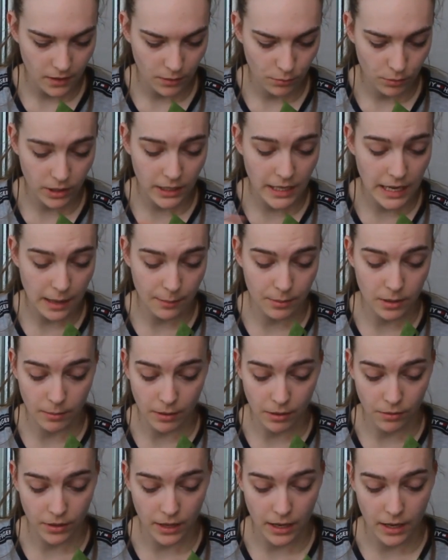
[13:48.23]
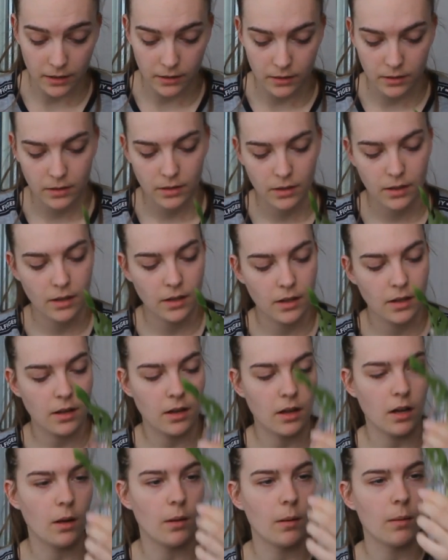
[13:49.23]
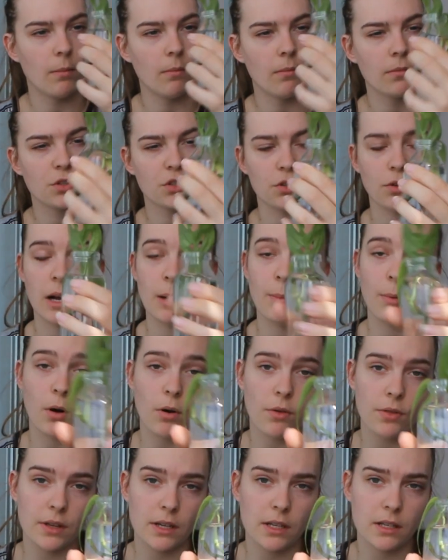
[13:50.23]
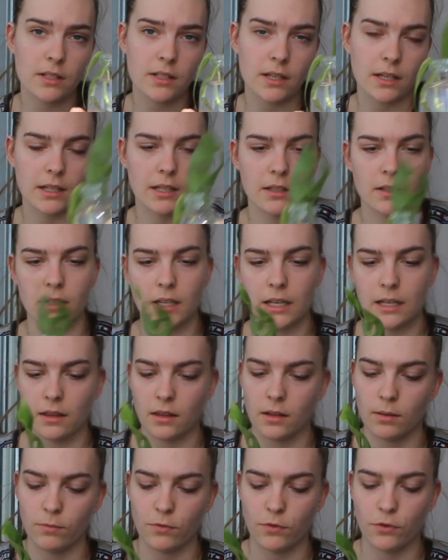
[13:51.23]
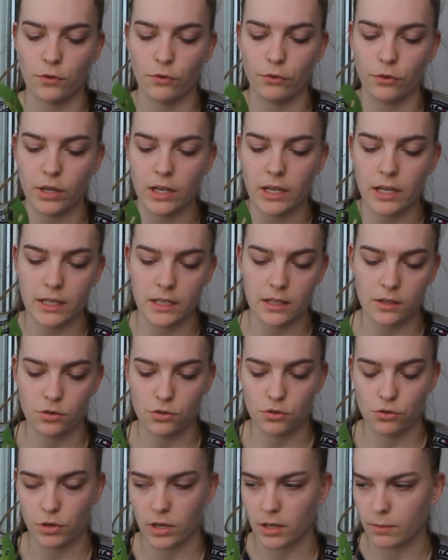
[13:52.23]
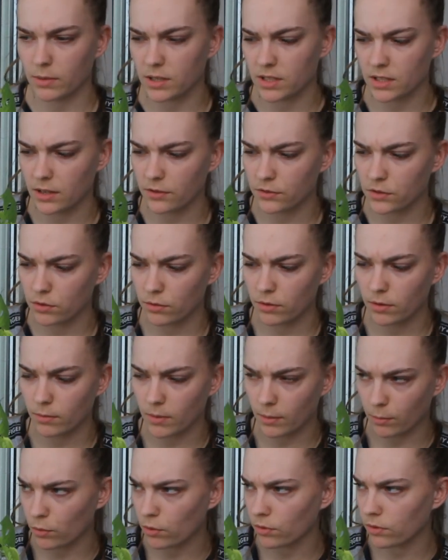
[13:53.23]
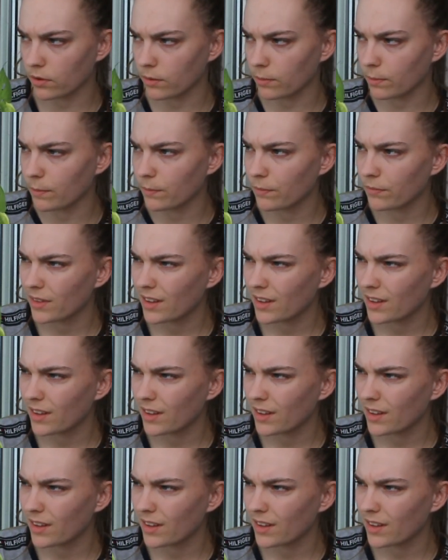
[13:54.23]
really happy about that. So I bought these. I didn't get them for free. I didn't treat myself to them. I bought them.